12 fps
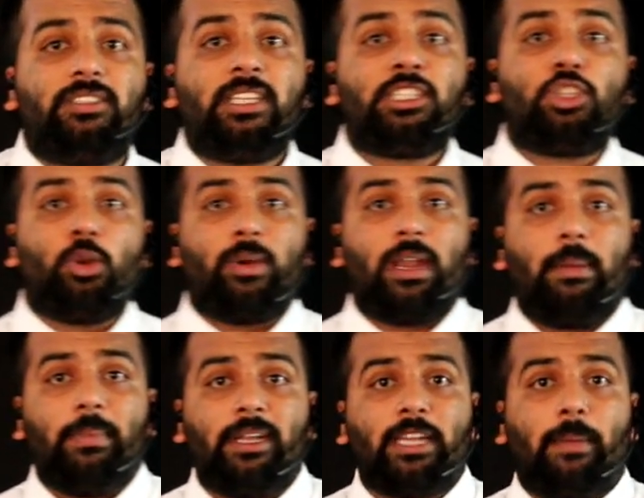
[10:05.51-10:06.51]
This
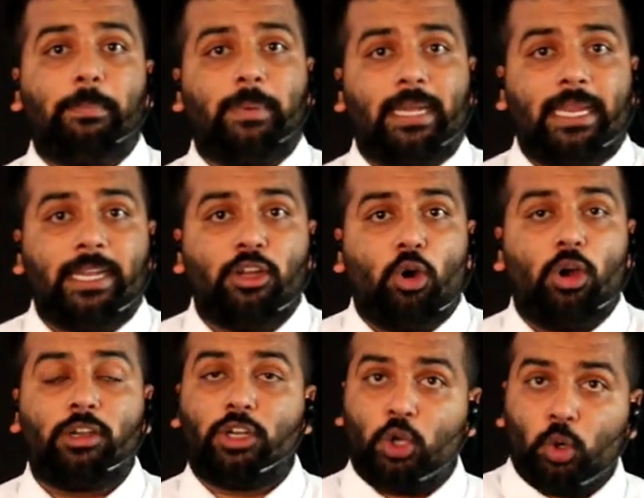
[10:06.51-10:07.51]
tournament are played
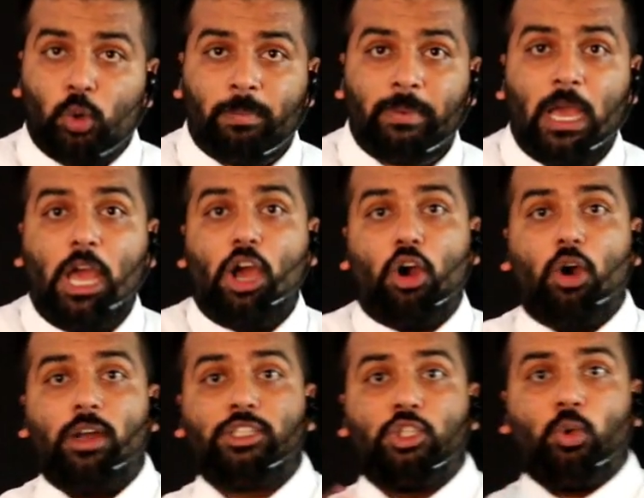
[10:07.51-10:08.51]
on group or
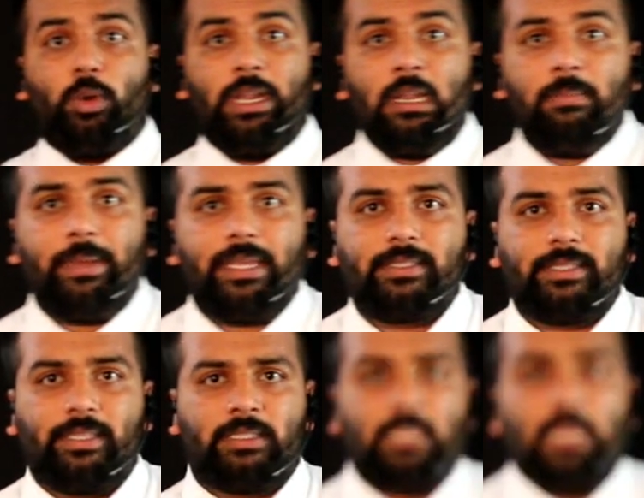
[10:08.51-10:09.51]
zonal
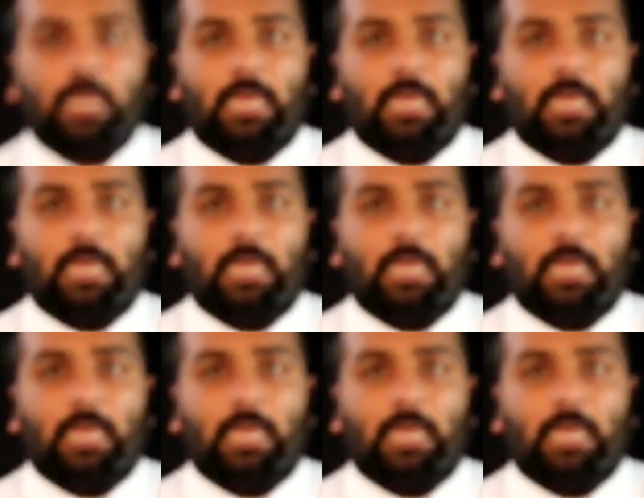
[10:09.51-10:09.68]
basis